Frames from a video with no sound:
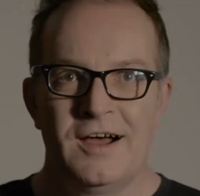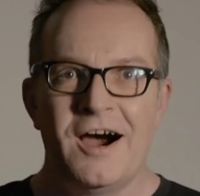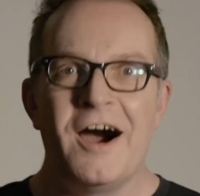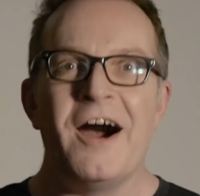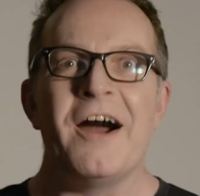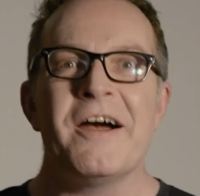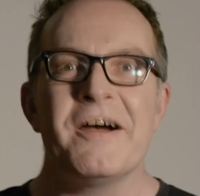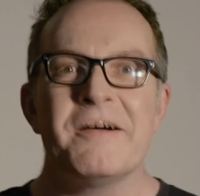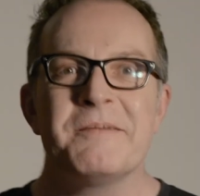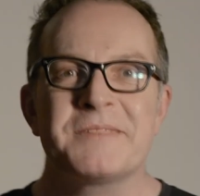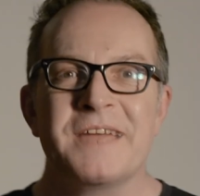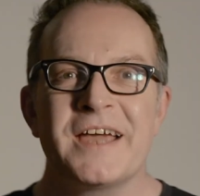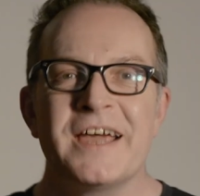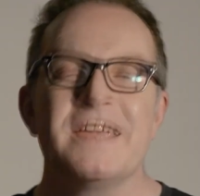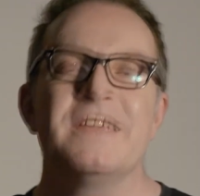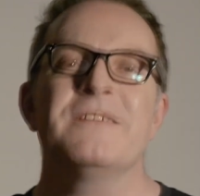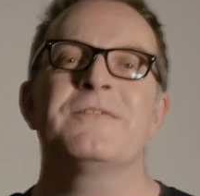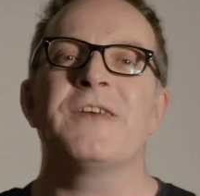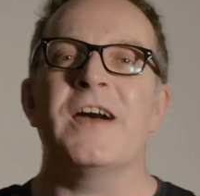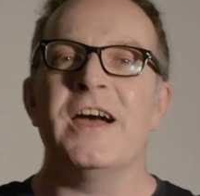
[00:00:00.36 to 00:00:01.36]
Hi, I'm
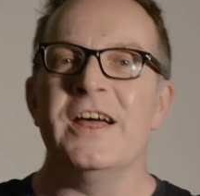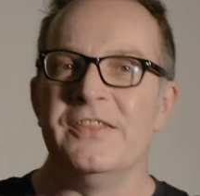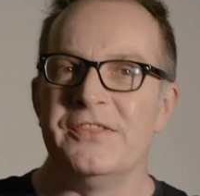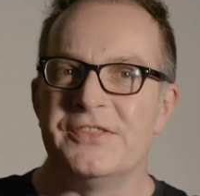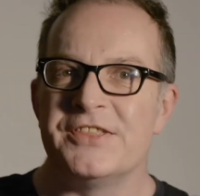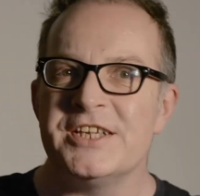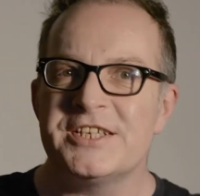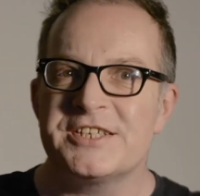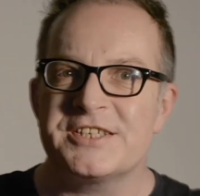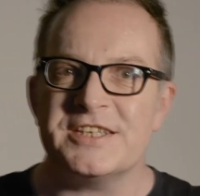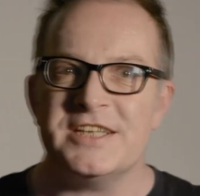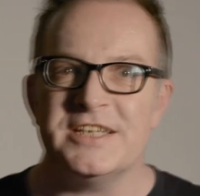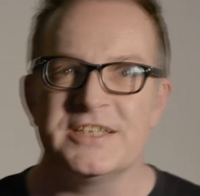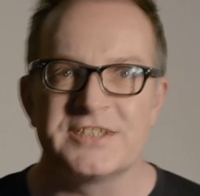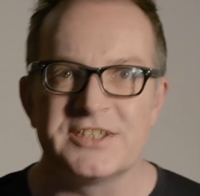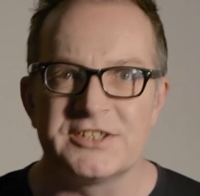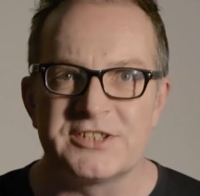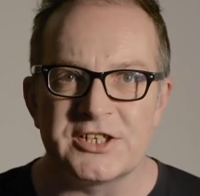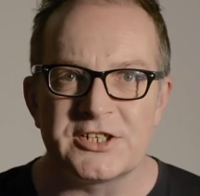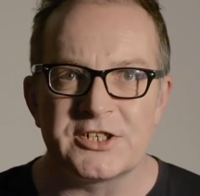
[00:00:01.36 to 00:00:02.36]
Dave and this is
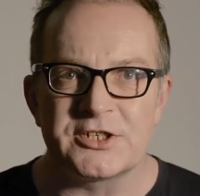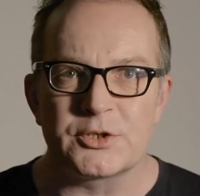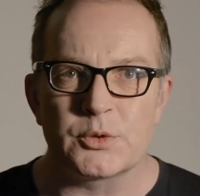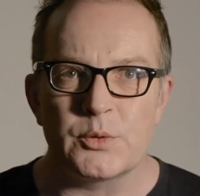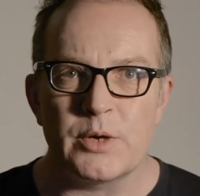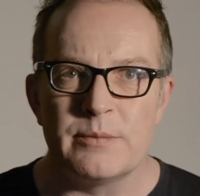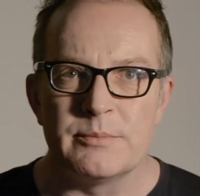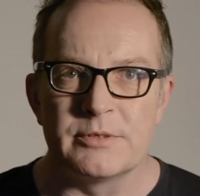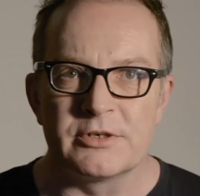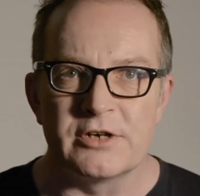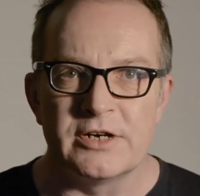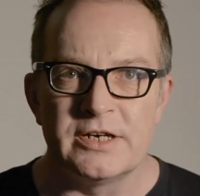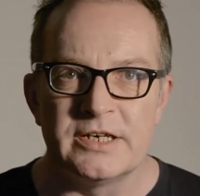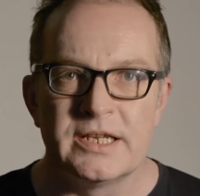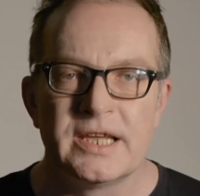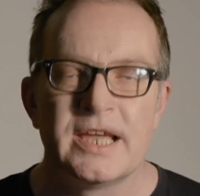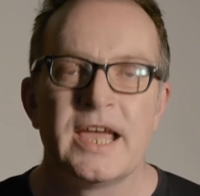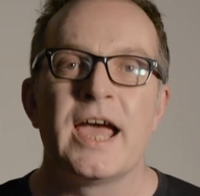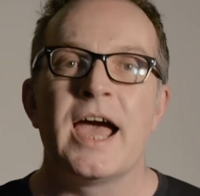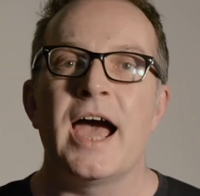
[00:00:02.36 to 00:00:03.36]
the Digital Immigrant,
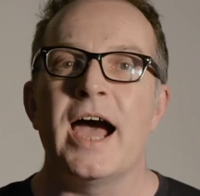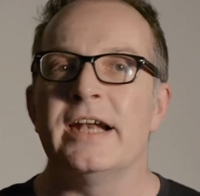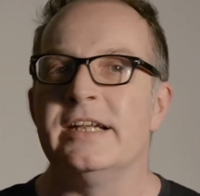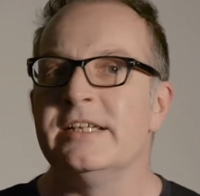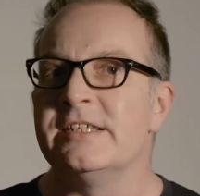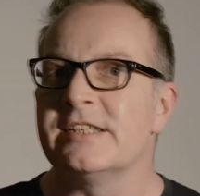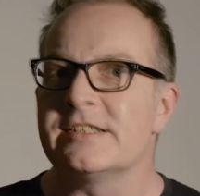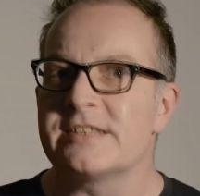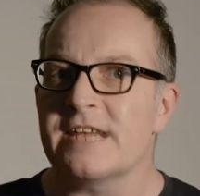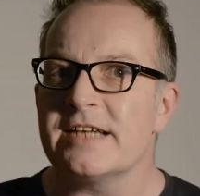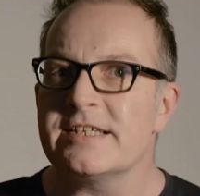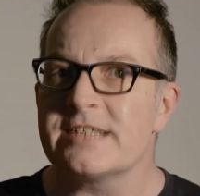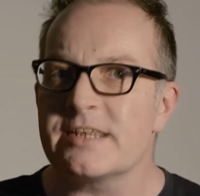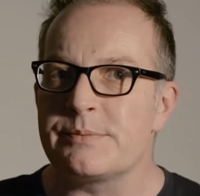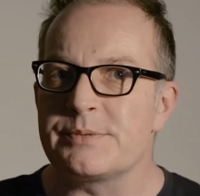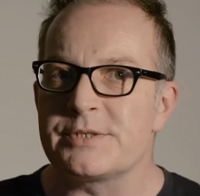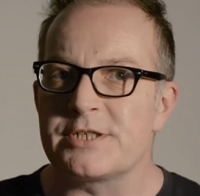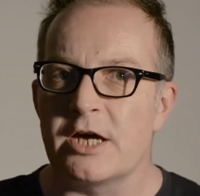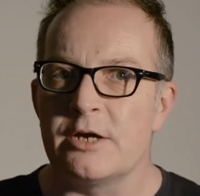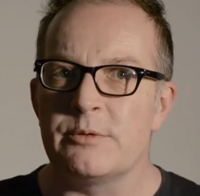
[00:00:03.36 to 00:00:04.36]
and in today's
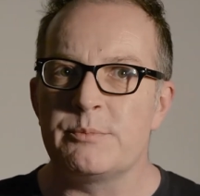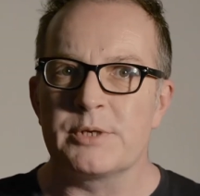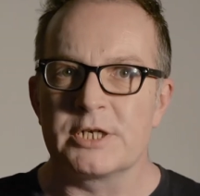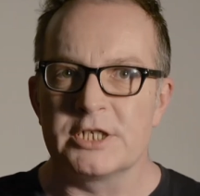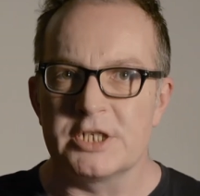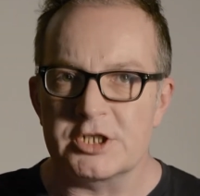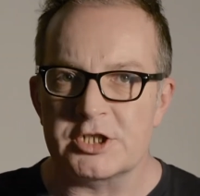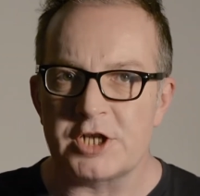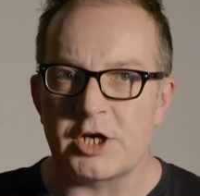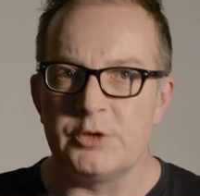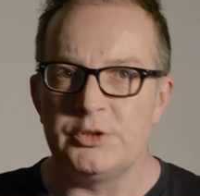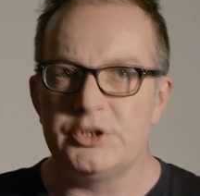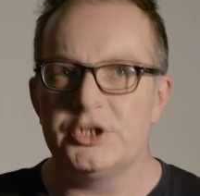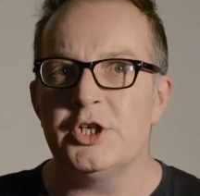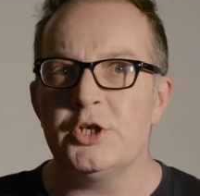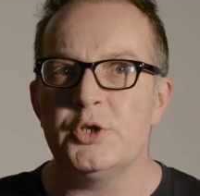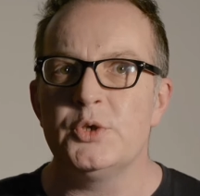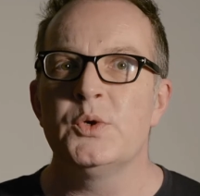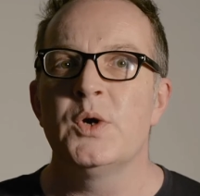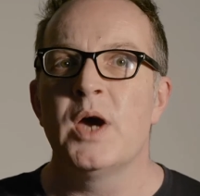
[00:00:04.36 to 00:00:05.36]
episode we're going to show
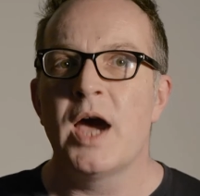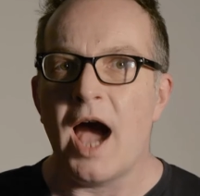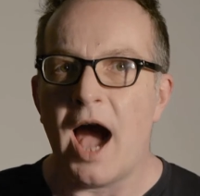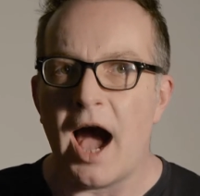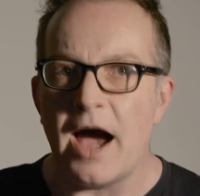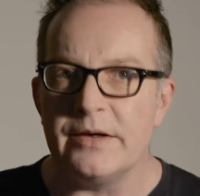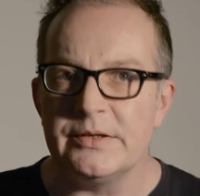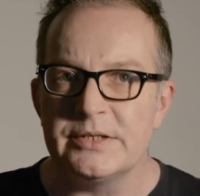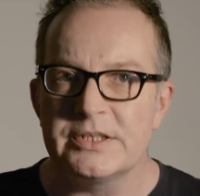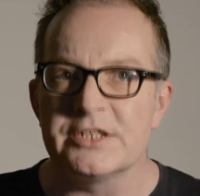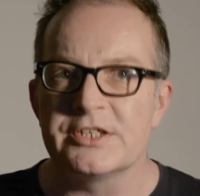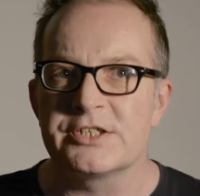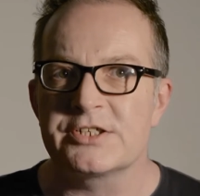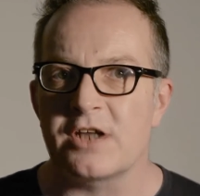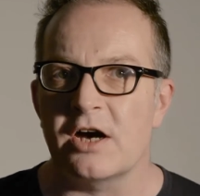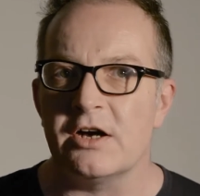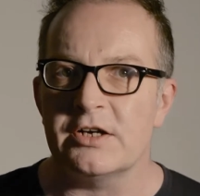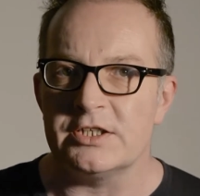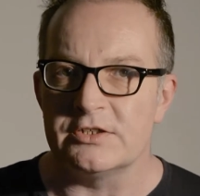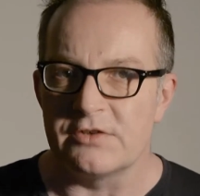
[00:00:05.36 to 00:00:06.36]
you how you can
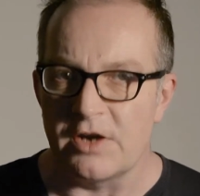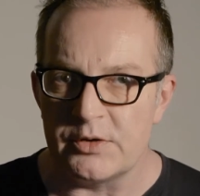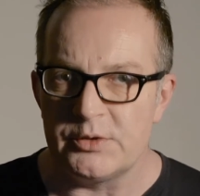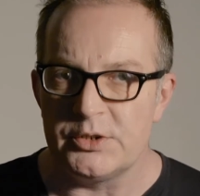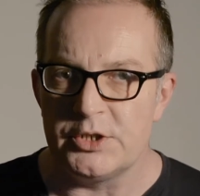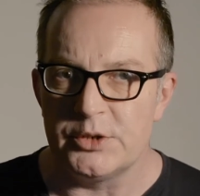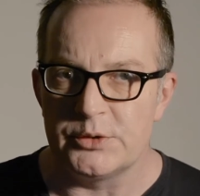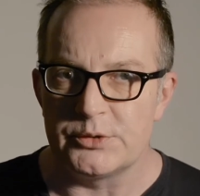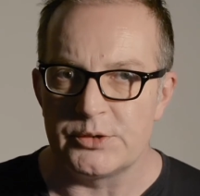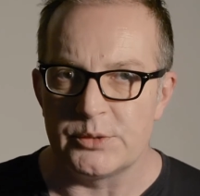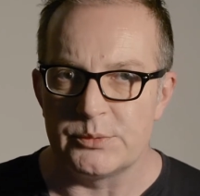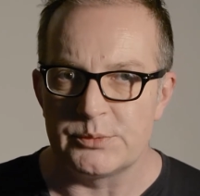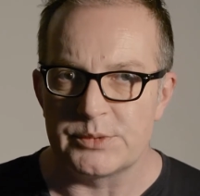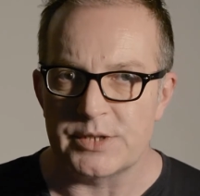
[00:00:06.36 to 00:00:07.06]
start your own YouTube